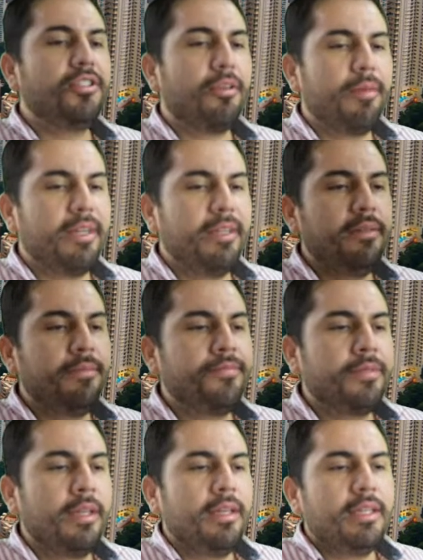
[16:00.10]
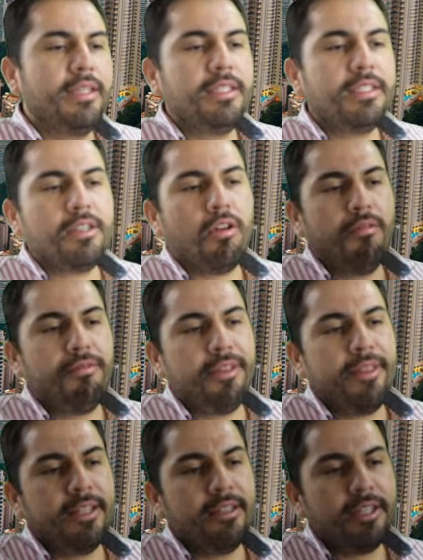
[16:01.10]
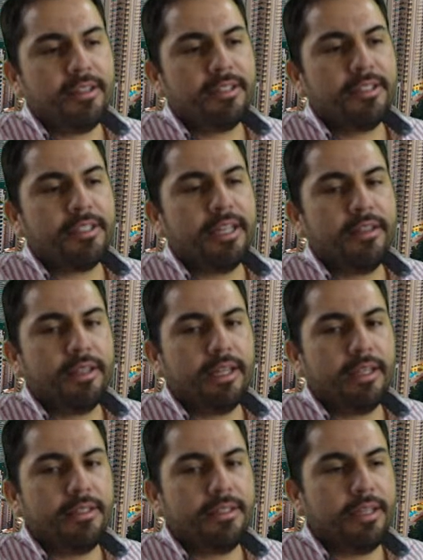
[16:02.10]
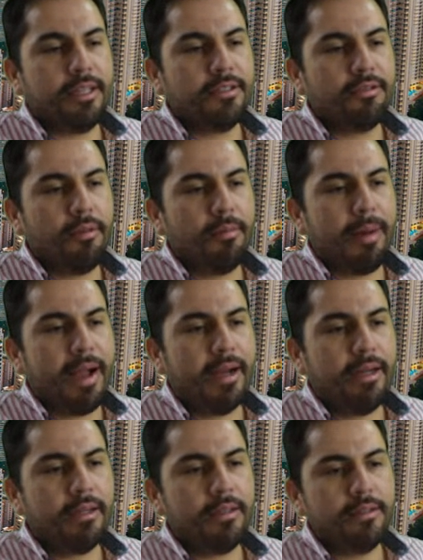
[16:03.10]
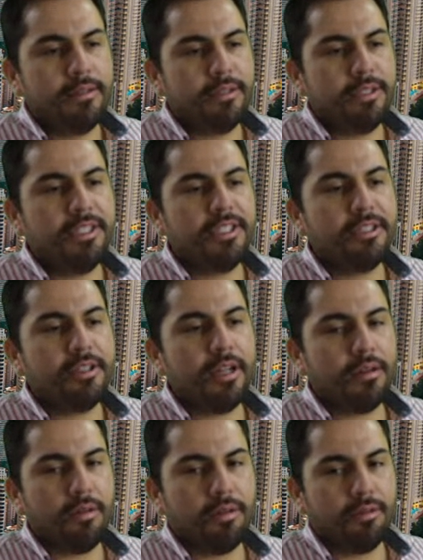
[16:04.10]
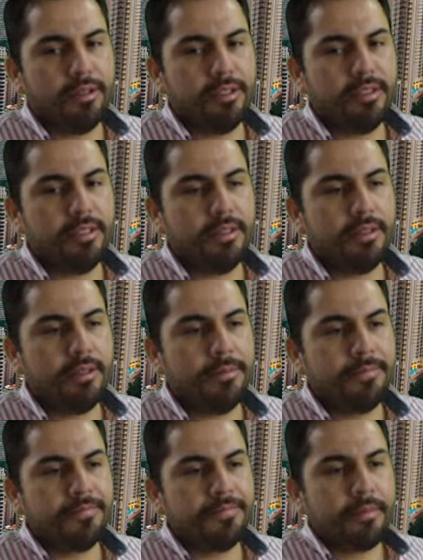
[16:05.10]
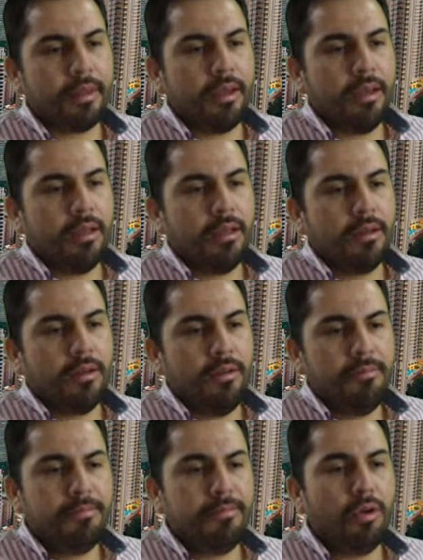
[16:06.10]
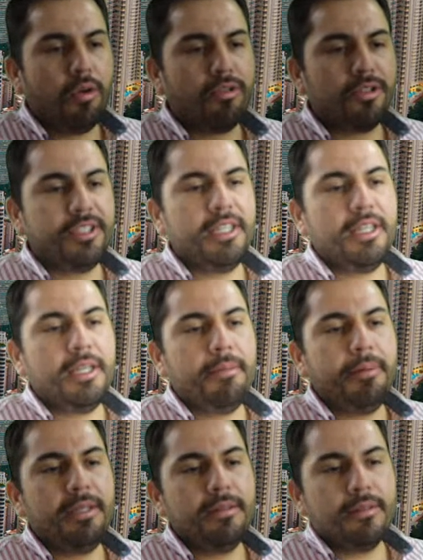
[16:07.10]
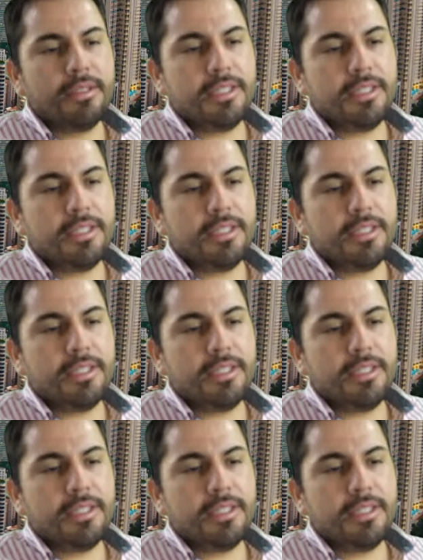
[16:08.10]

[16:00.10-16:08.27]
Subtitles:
Germany, is confident that the central bank digital currencies or CBDCs